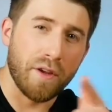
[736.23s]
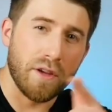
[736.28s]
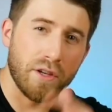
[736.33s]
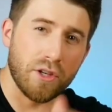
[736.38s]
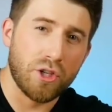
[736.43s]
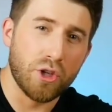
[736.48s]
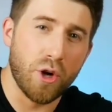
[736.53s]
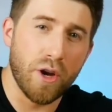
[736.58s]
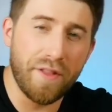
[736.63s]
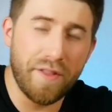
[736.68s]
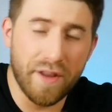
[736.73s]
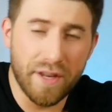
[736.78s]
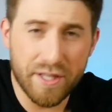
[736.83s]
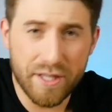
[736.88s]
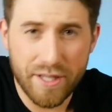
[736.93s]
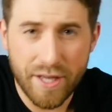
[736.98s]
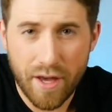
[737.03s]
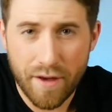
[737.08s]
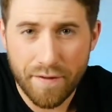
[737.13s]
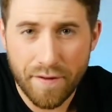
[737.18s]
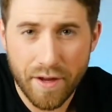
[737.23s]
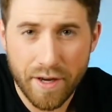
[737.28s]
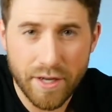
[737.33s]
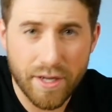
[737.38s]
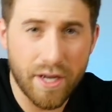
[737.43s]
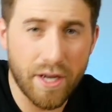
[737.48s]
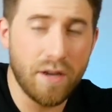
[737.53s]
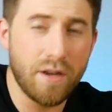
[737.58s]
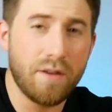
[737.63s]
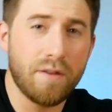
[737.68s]
you enjoyed this. If you
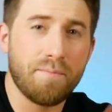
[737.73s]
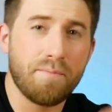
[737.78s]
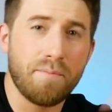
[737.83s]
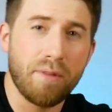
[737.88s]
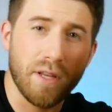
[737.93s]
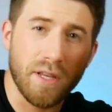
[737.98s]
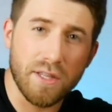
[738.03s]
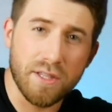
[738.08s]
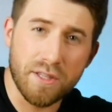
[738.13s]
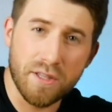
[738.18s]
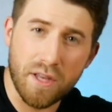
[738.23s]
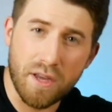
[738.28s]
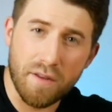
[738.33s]
did, please